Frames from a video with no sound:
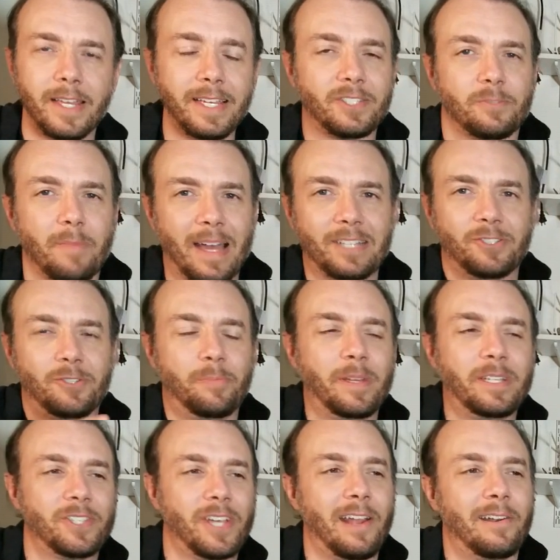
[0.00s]
it's
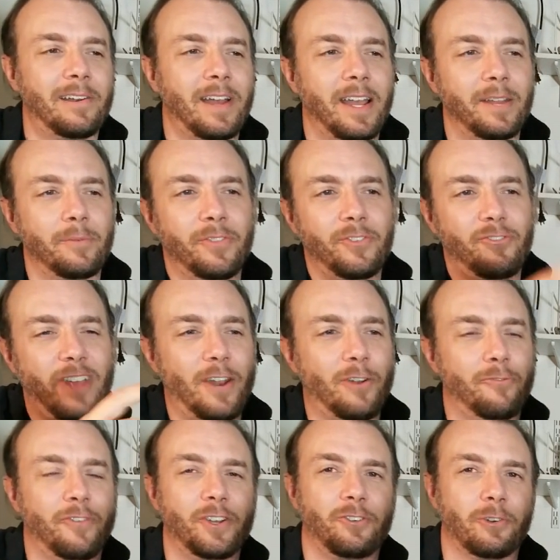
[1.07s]
Masterpiece Ironhide with the
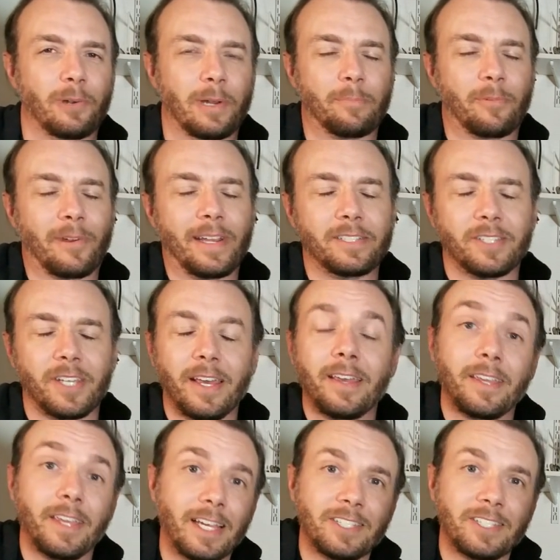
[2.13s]
Shadow Fisher upgrades.
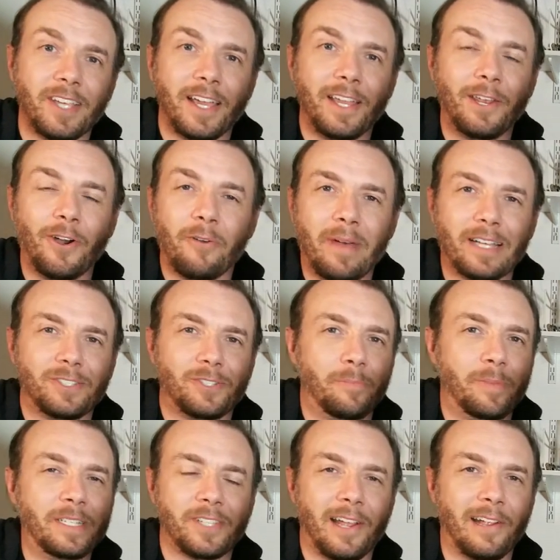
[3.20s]
Yes, I know
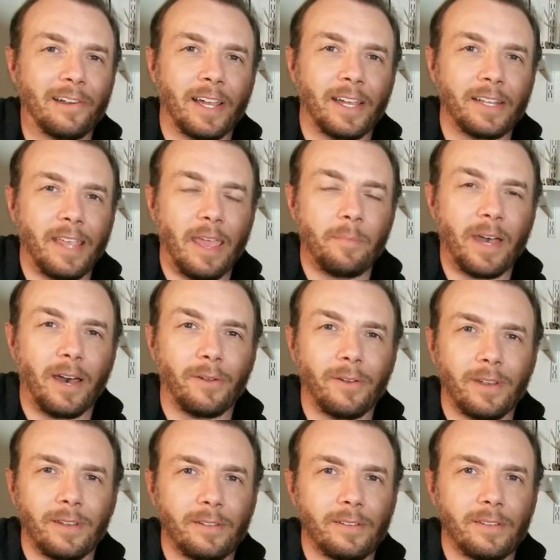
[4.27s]
Masterpiece Ironhide came
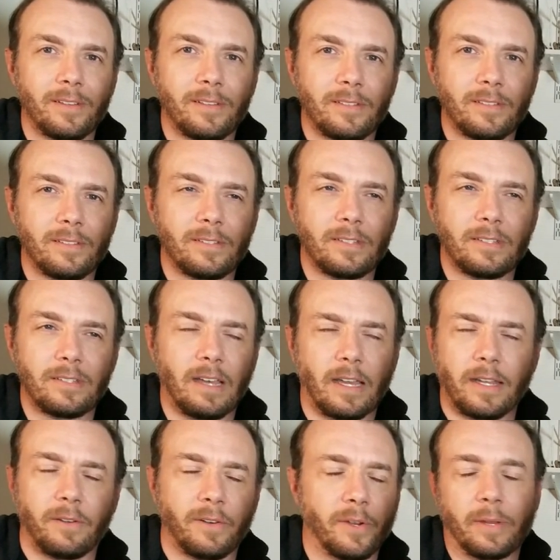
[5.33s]
out.
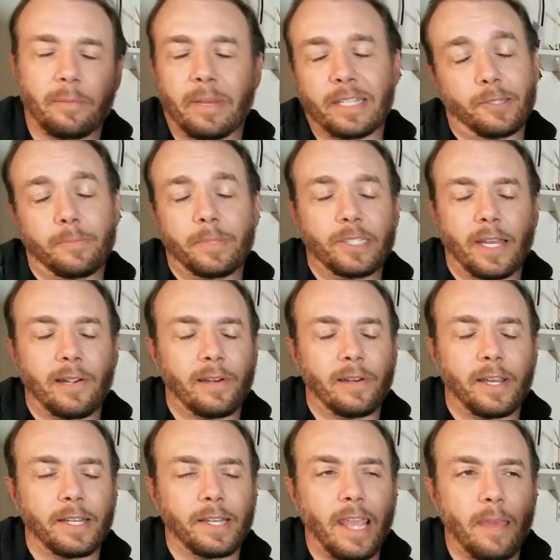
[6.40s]
I don't know when Masterpiece
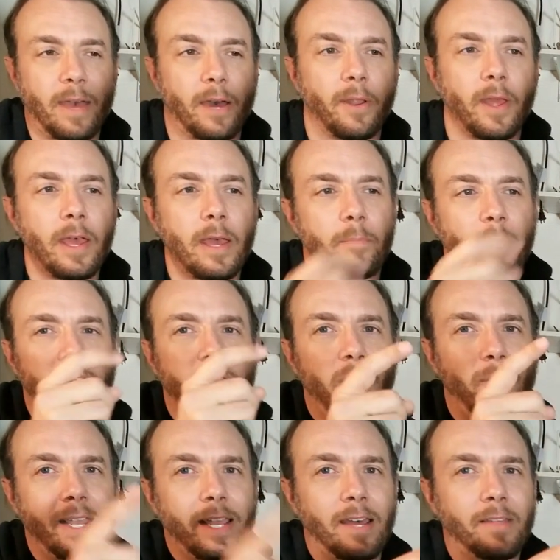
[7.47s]
Ironhide came out. But I
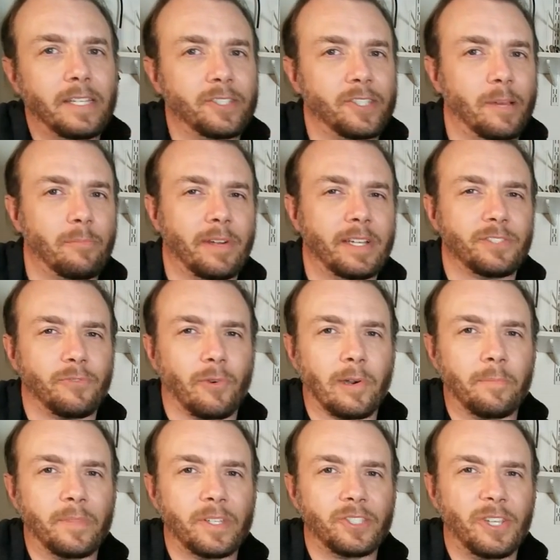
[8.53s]
know I got these upgrades
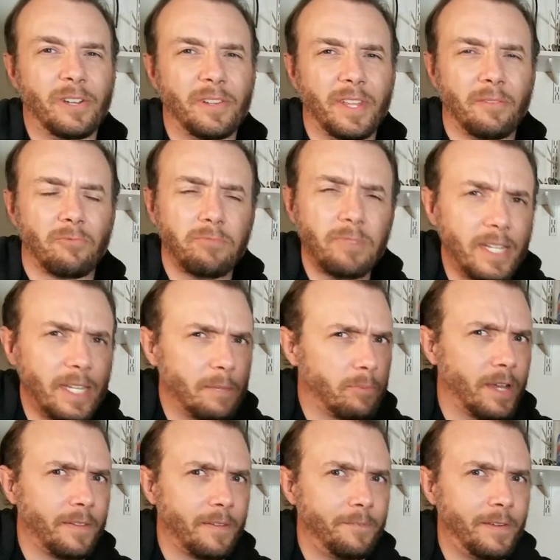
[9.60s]
for him this year, and they really
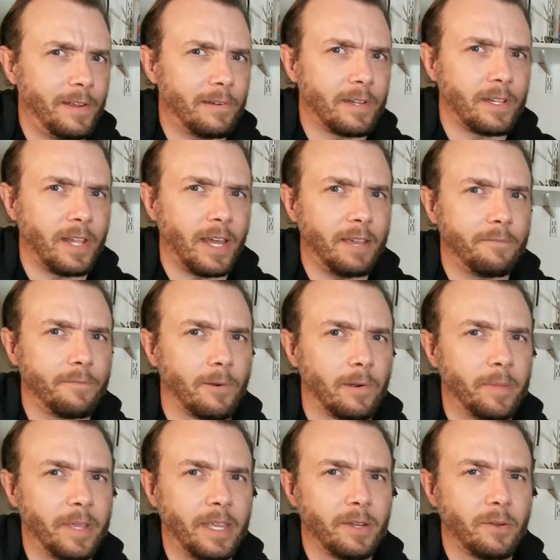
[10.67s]
brought the figure to life
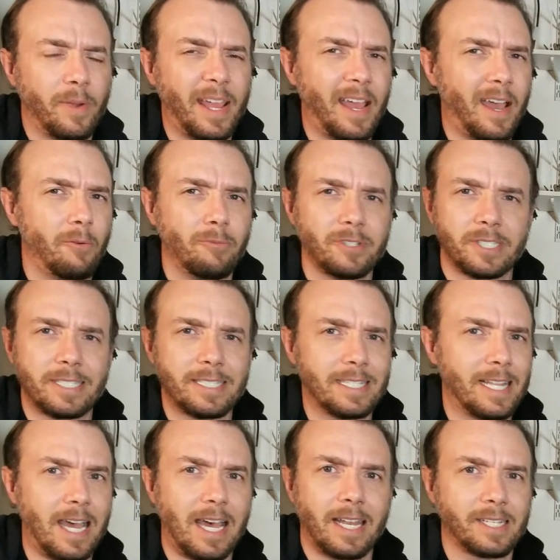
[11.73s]
for me in a way I was
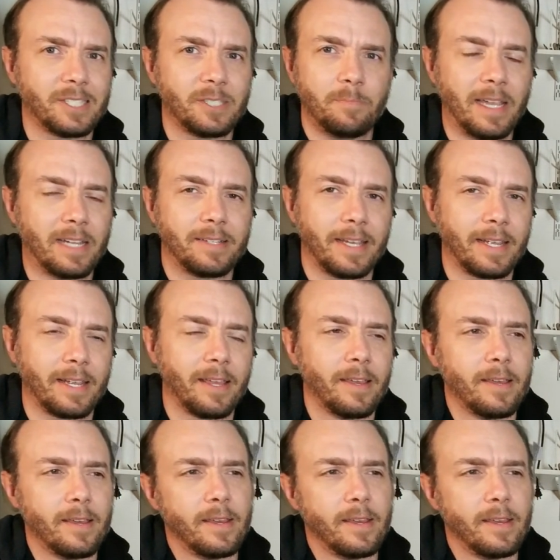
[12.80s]
not expecting.